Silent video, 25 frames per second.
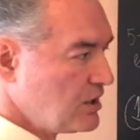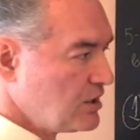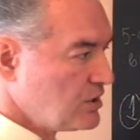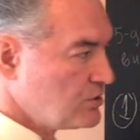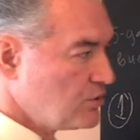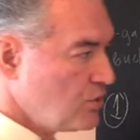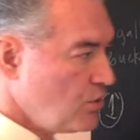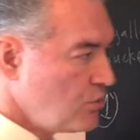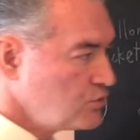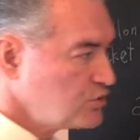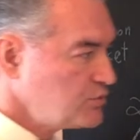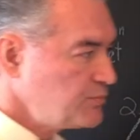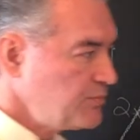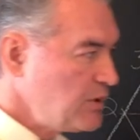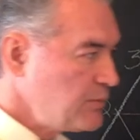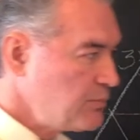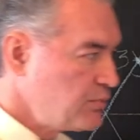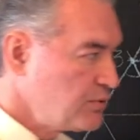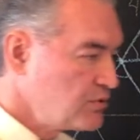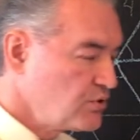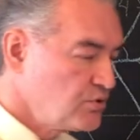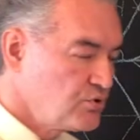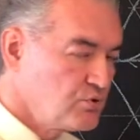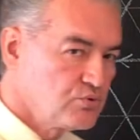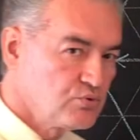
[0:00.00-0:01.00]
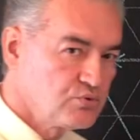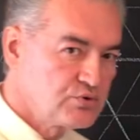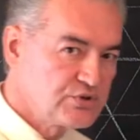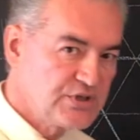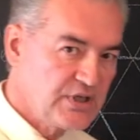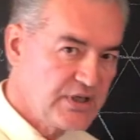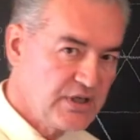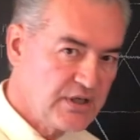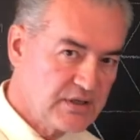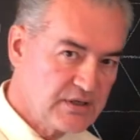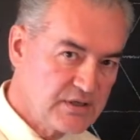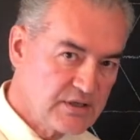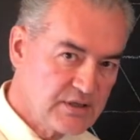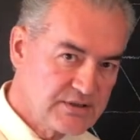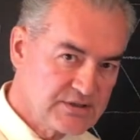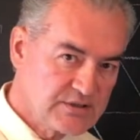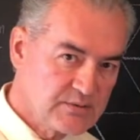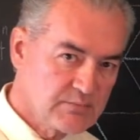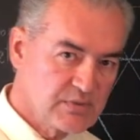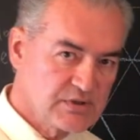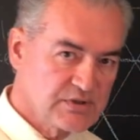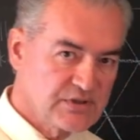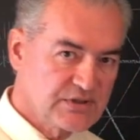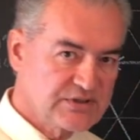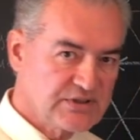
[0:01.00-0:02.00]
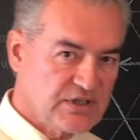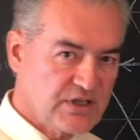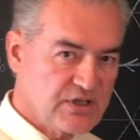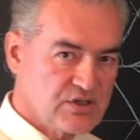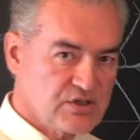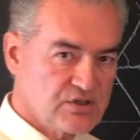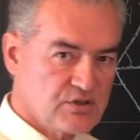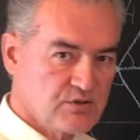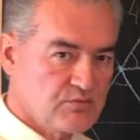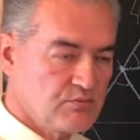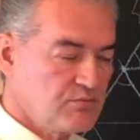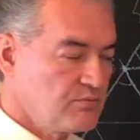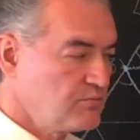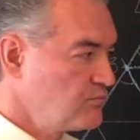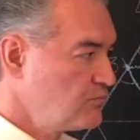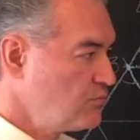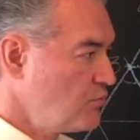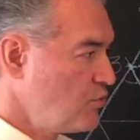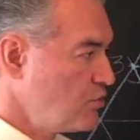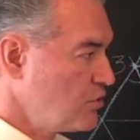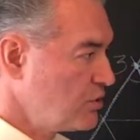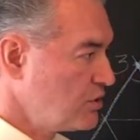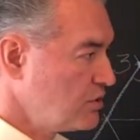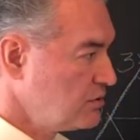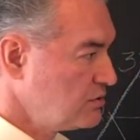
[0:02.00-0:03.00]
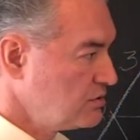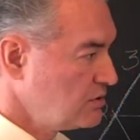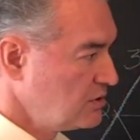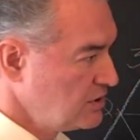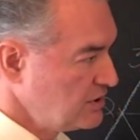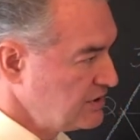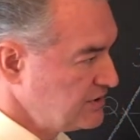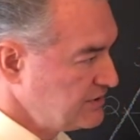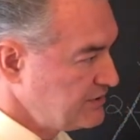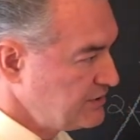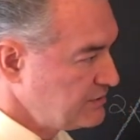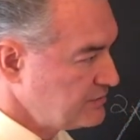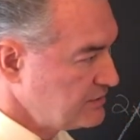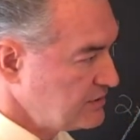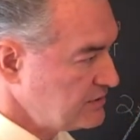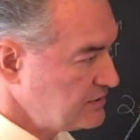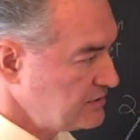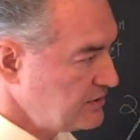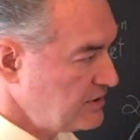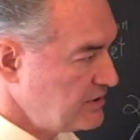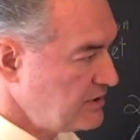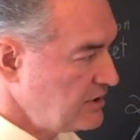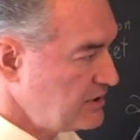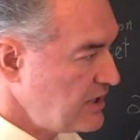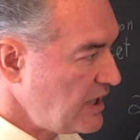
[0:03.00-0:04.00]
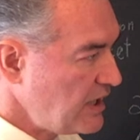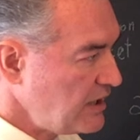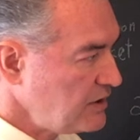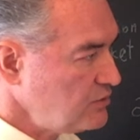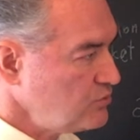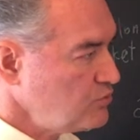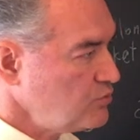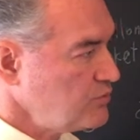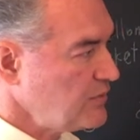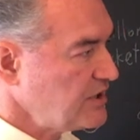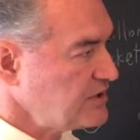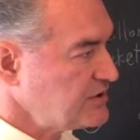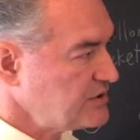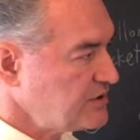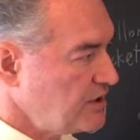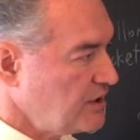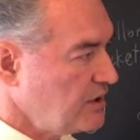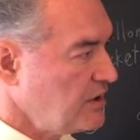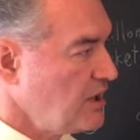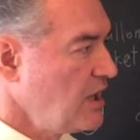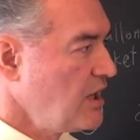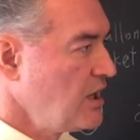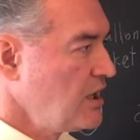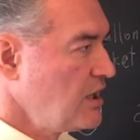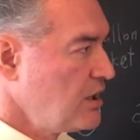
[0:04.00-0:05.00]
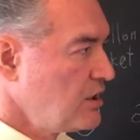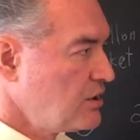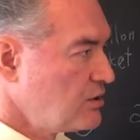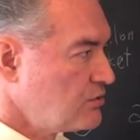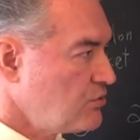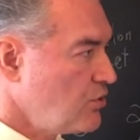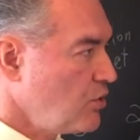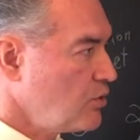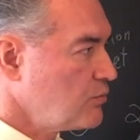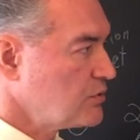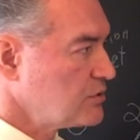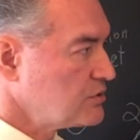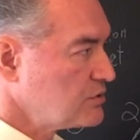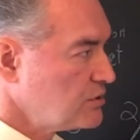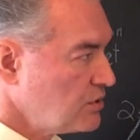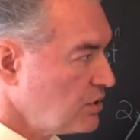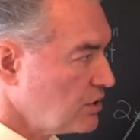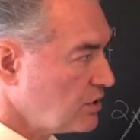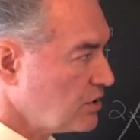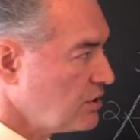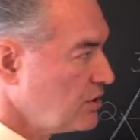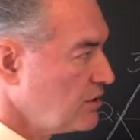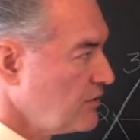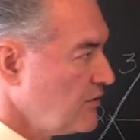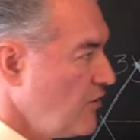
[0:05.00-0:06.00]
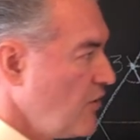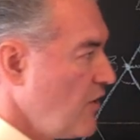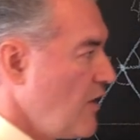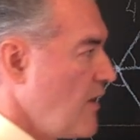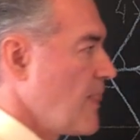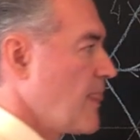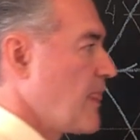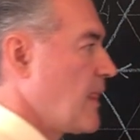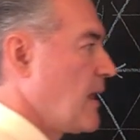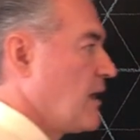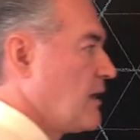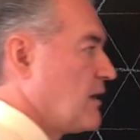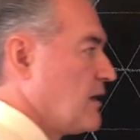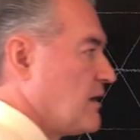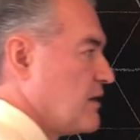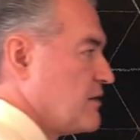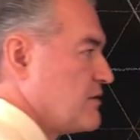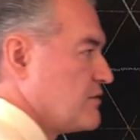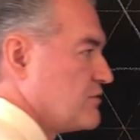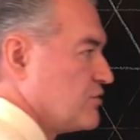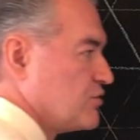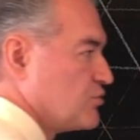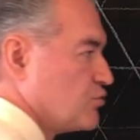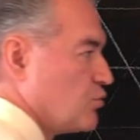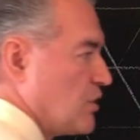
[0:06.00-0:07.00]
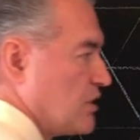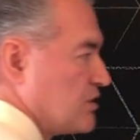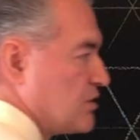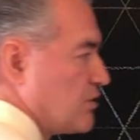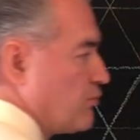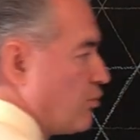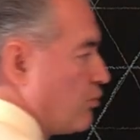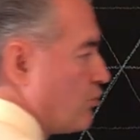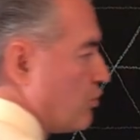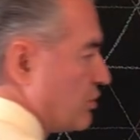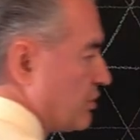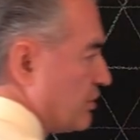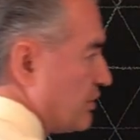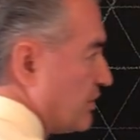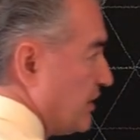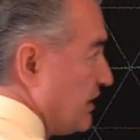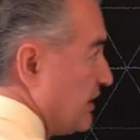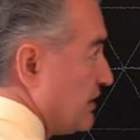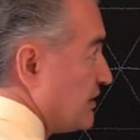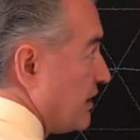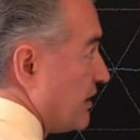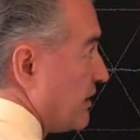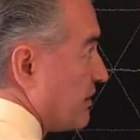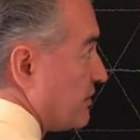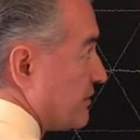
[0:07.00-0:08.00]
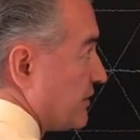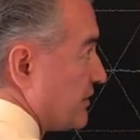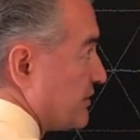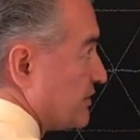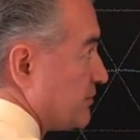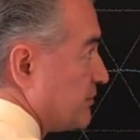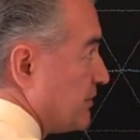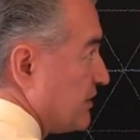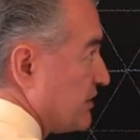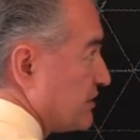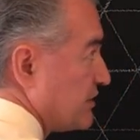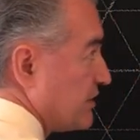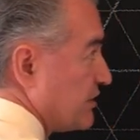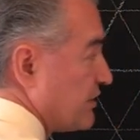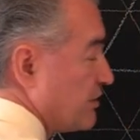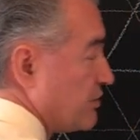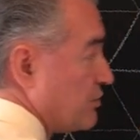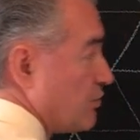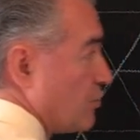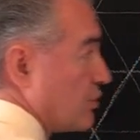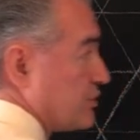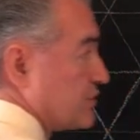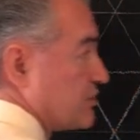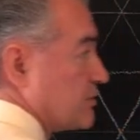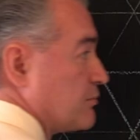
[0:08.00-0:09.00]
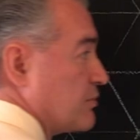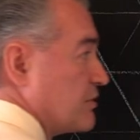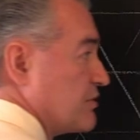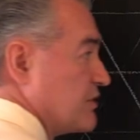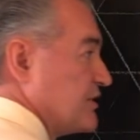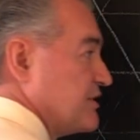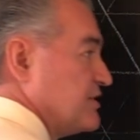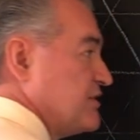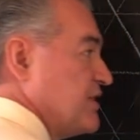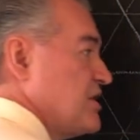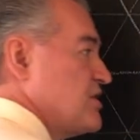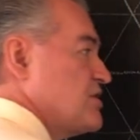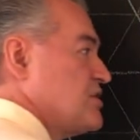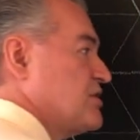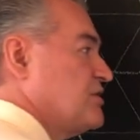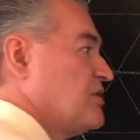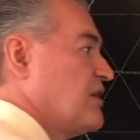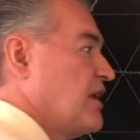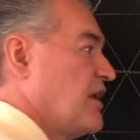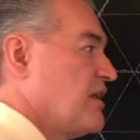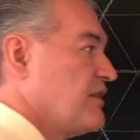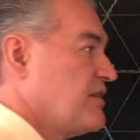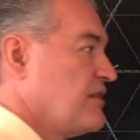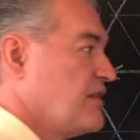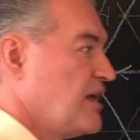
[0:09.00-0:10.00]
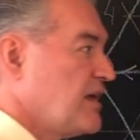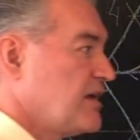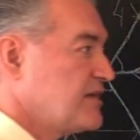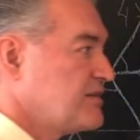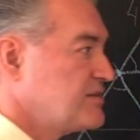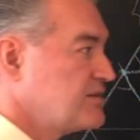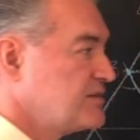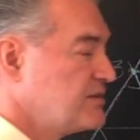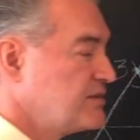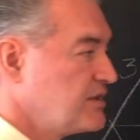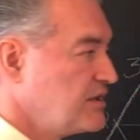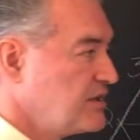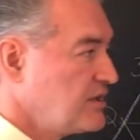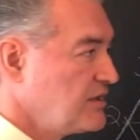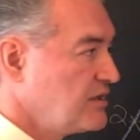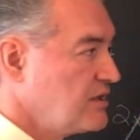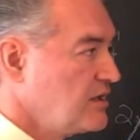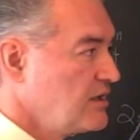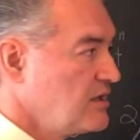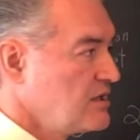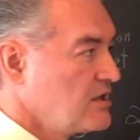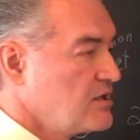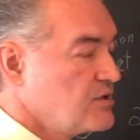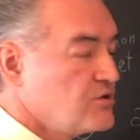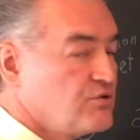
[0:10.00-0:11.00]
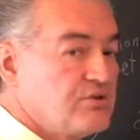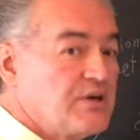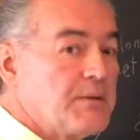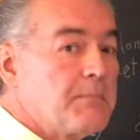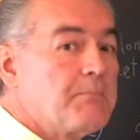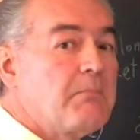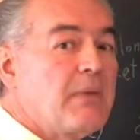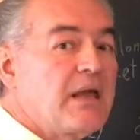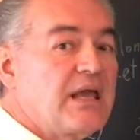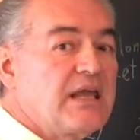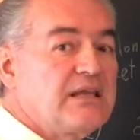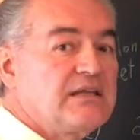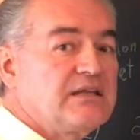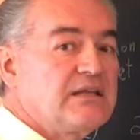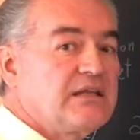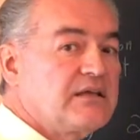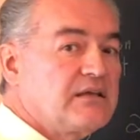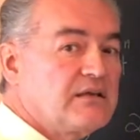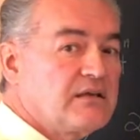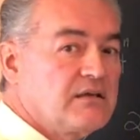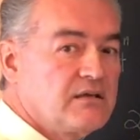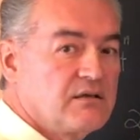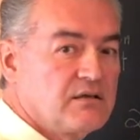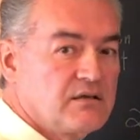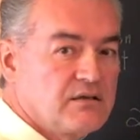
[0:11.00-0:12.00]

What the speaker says: Those people who take symbolization more seriously than I do may say, Roman, look, there is one important detail that's missing in your symbolization, and that's the remaining